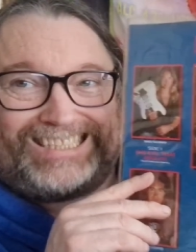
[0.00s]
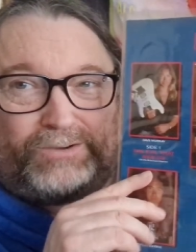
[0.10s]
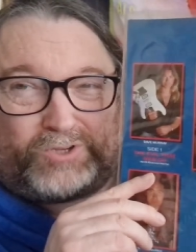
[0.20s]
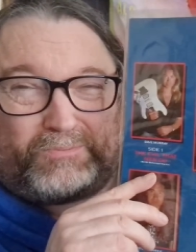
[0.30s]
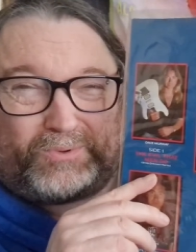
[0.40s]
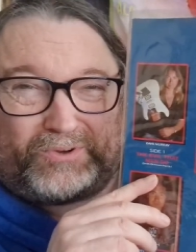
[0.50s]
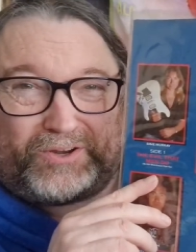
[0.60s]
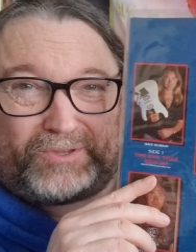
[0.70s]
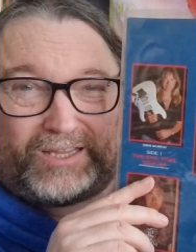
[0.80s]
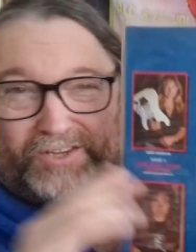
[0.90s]
I was hoping they were
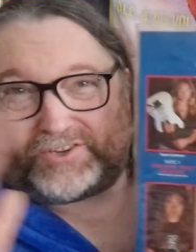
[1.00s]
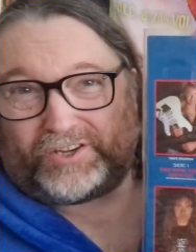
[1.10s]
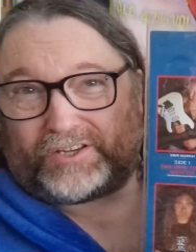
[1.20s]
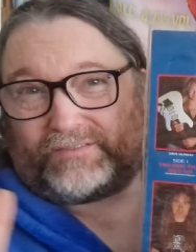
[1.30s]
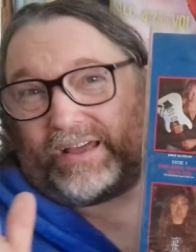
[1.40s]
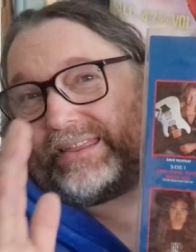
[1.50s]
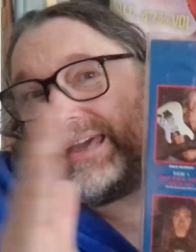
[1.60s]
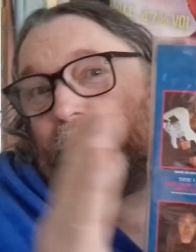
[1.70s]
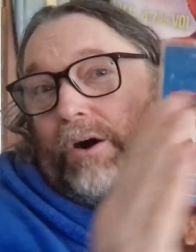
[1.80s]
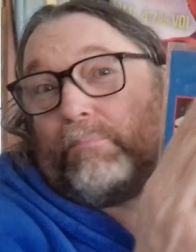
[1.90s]
going to do a lot, so you could have
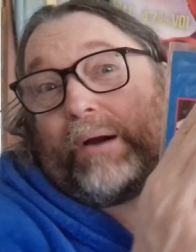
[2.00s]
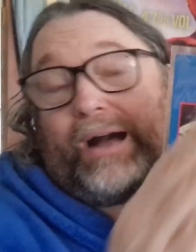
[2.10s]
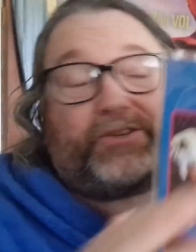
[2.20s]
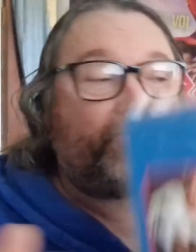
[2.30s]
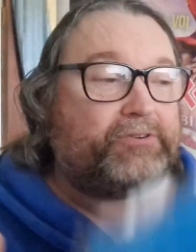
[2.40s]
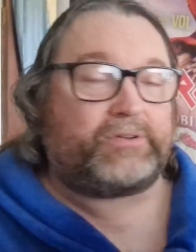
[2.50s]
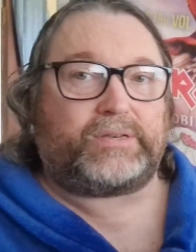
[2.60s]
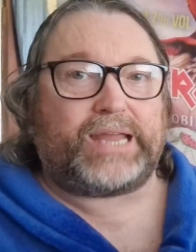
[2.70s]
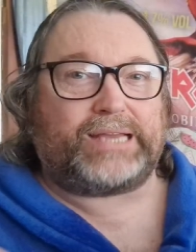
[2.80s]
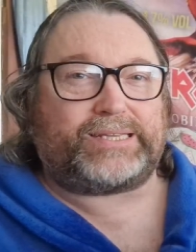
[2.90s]
like then compiled your own
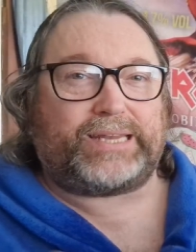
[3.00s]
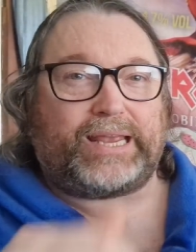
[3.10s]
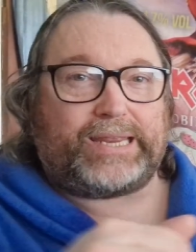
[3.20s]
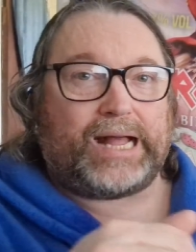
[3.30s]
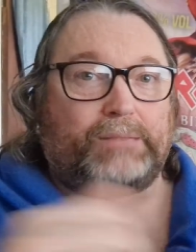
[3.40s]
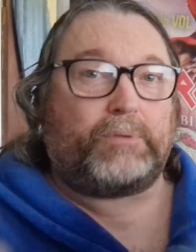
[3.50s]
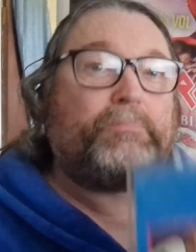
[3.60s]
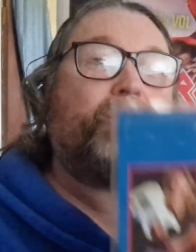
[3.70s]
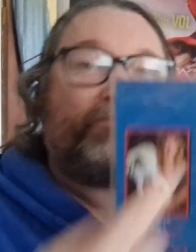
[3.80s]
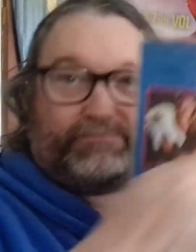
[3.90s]
1980
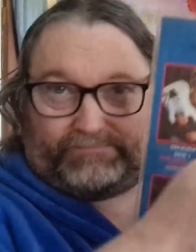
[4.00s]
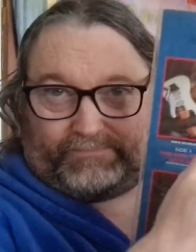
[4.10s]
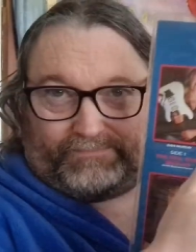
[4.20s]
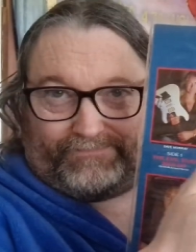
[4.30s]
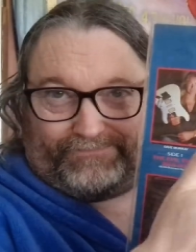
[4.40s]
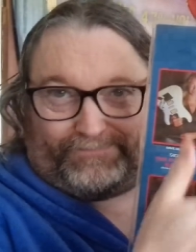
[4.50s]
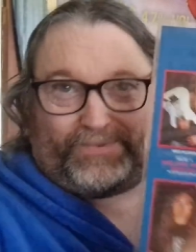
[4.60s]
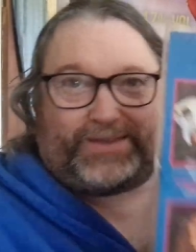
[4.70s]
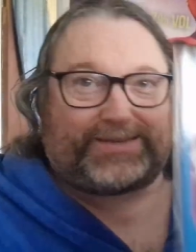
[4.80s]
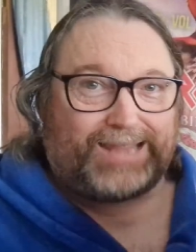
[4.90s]
album, but
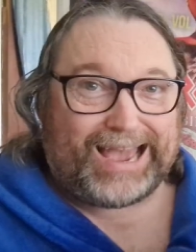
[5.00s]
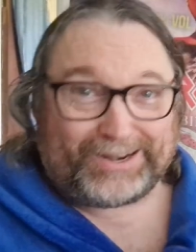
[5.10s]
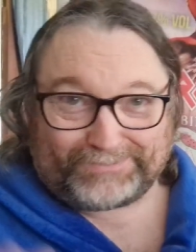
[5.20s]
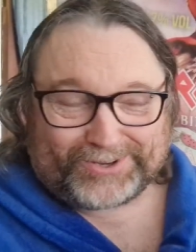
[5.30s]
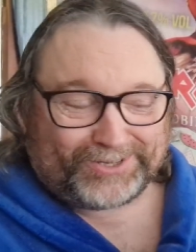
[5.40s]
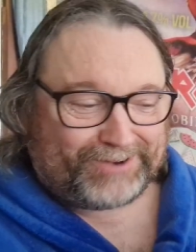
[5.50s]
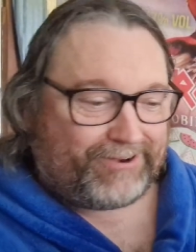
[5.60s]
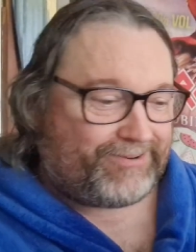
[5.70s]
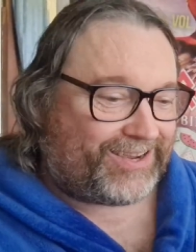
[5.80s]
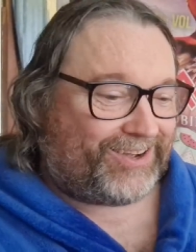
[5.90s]
with this lineup totally
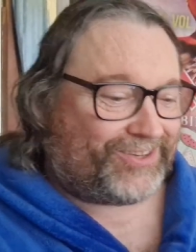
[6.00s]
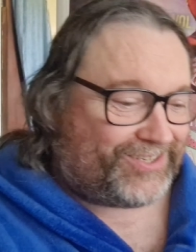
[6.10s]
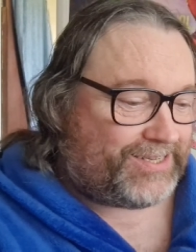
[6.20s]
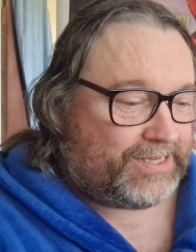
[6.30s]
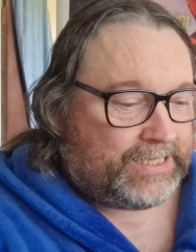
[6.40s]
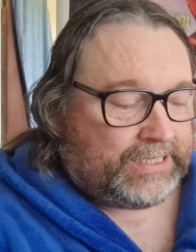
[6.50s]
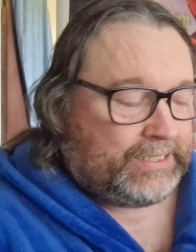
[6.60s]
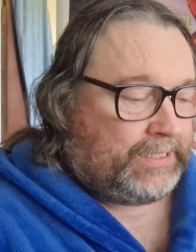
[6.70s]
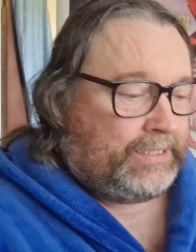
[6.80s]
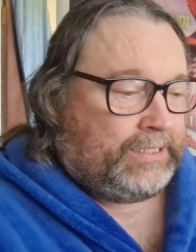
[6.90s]
re-recorded.
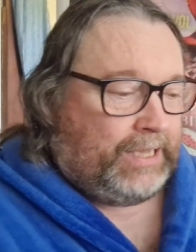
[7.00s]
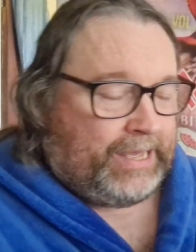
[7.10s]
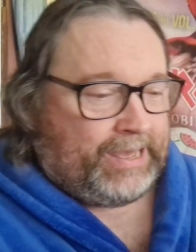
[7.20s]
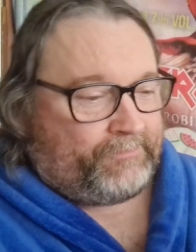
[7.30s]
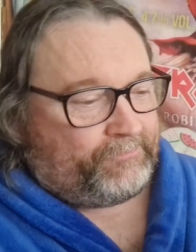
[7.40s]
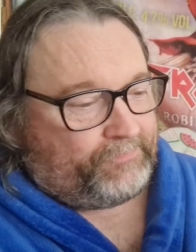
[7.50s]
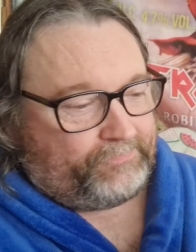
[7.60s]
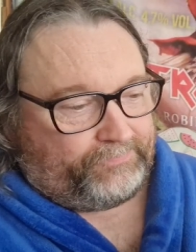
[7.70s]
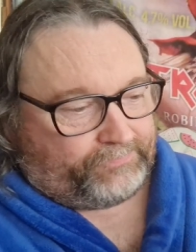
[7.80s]
I'm